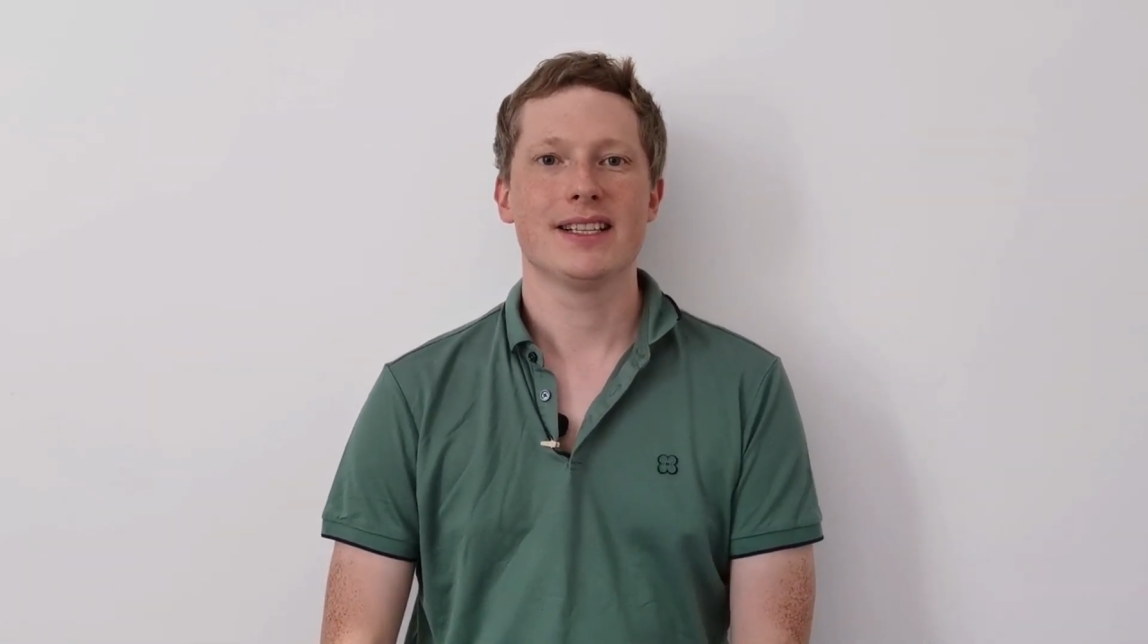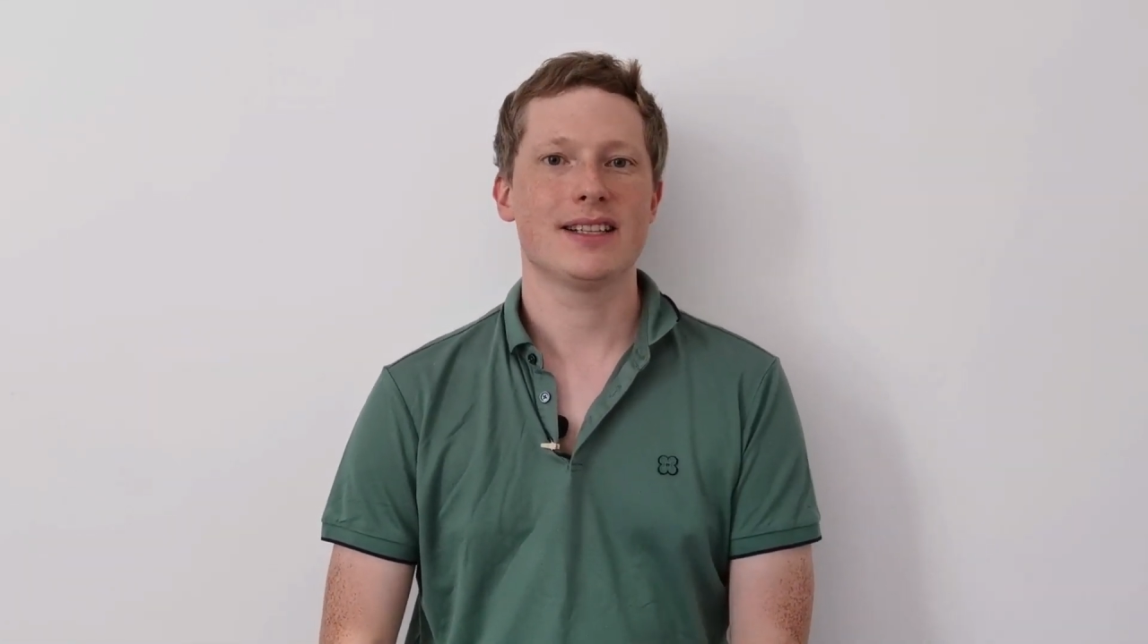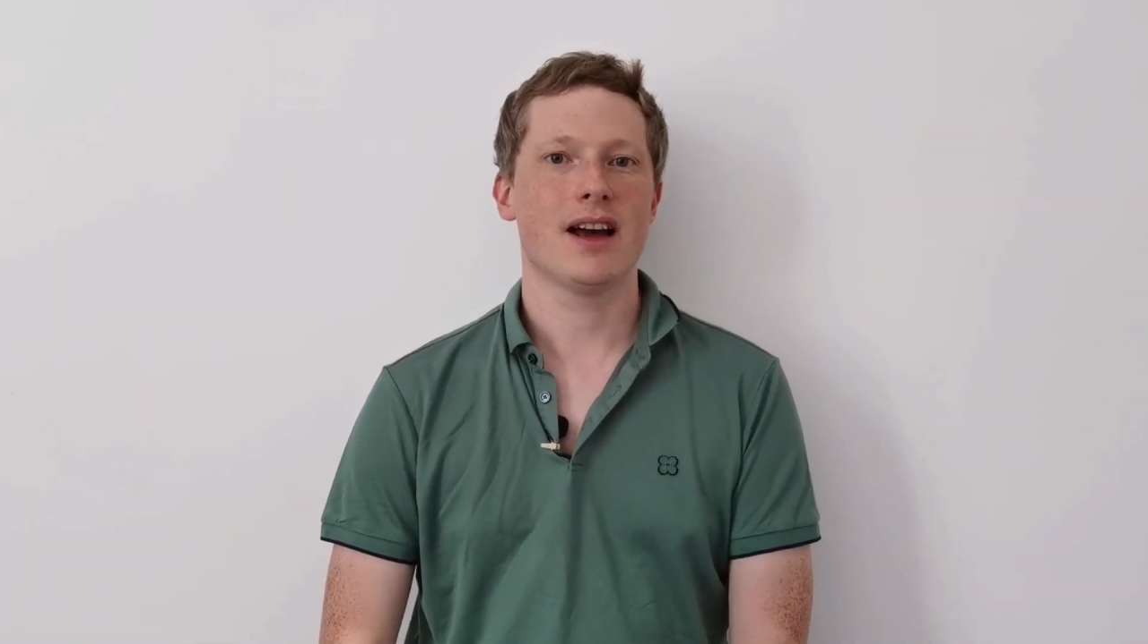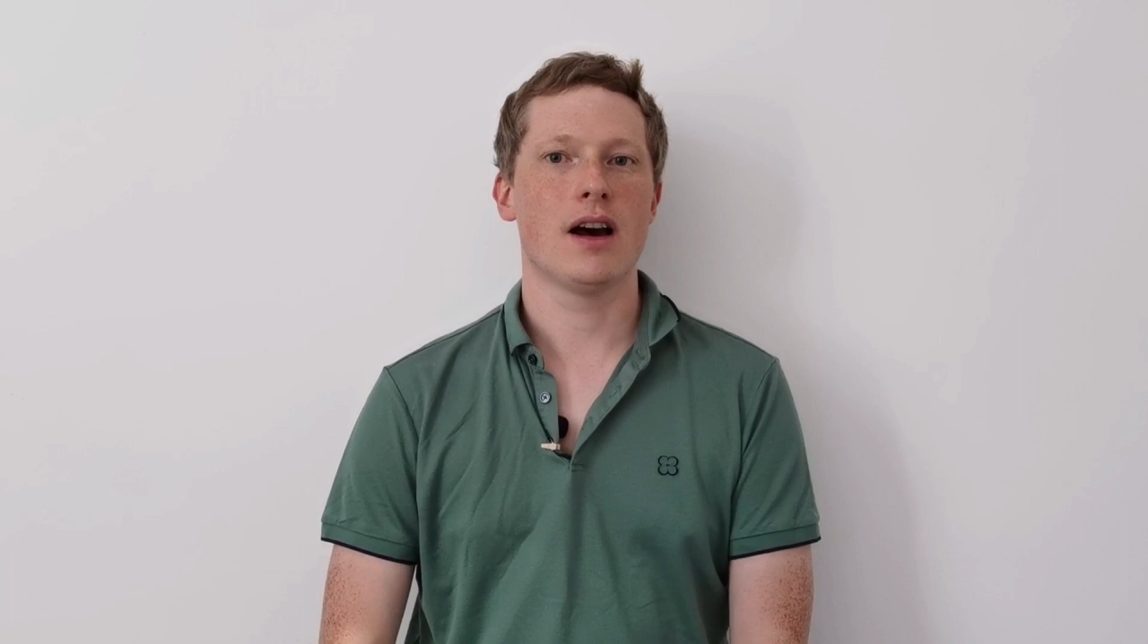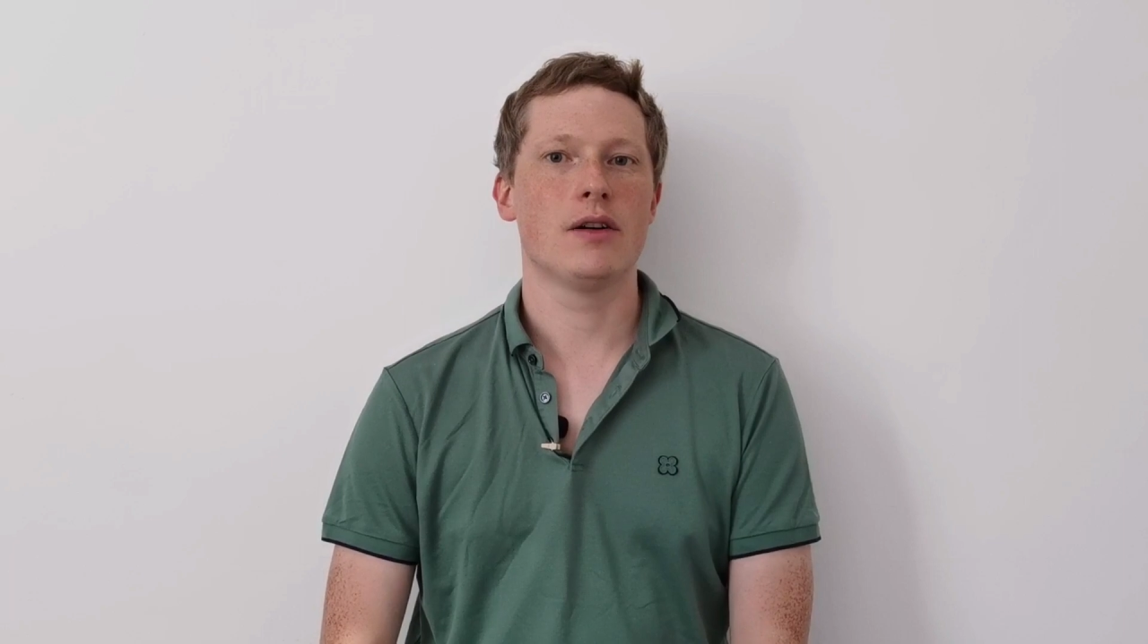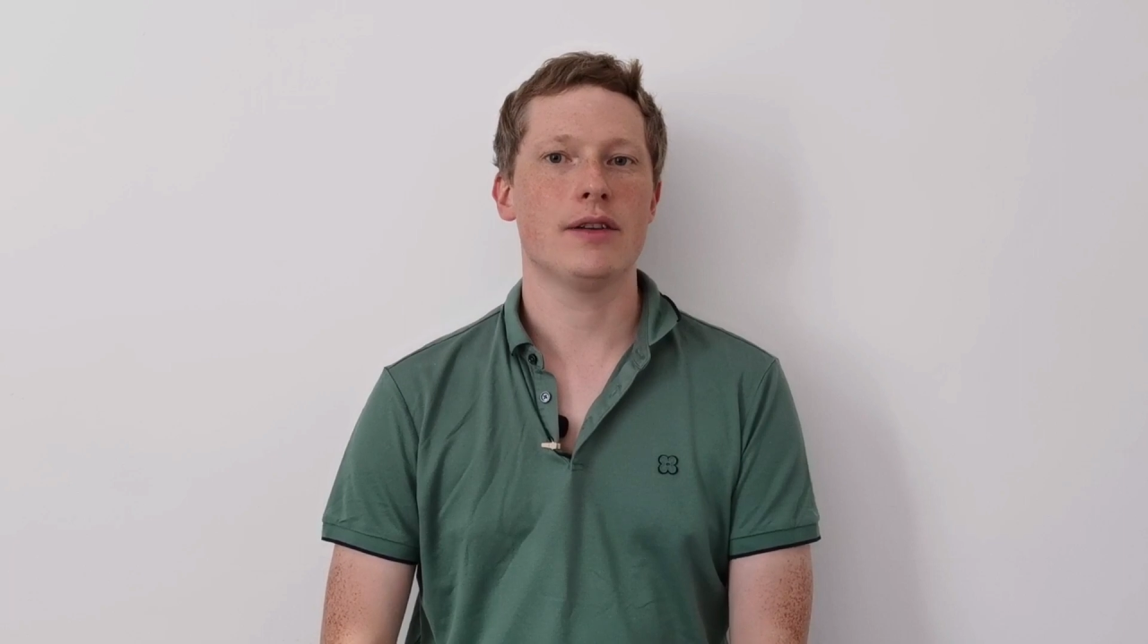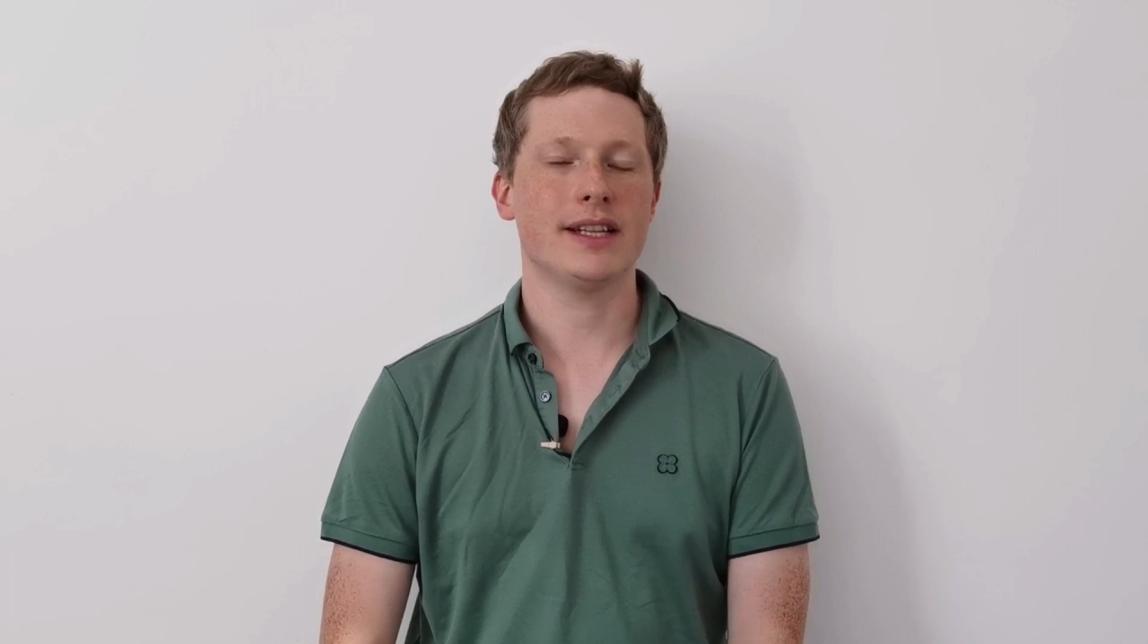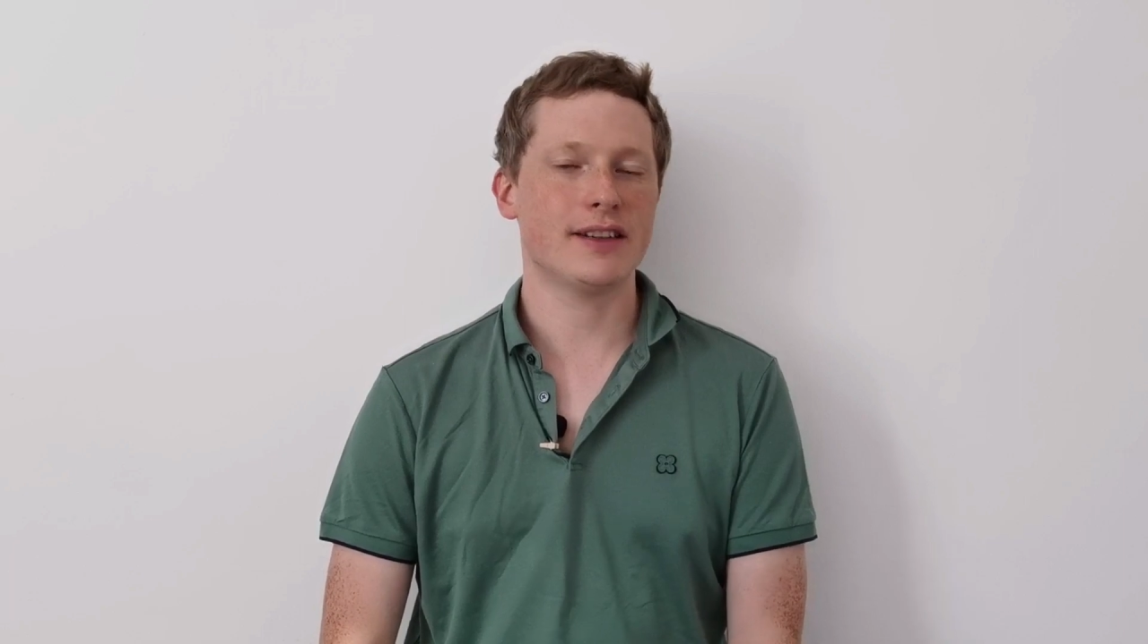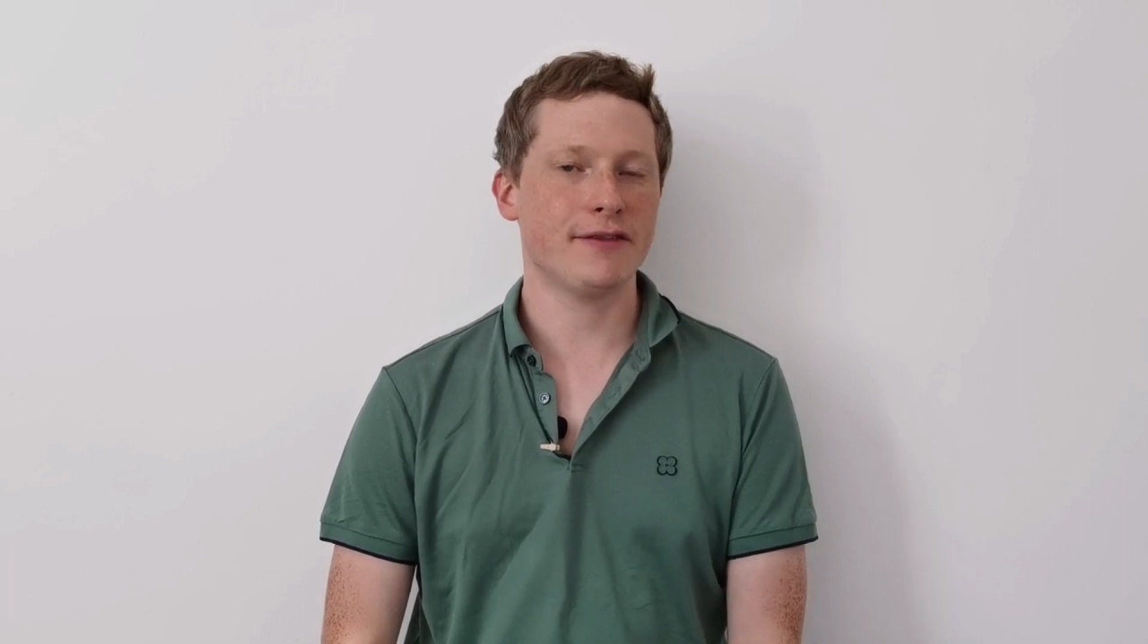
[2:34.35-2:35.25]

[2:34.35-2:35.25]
So it's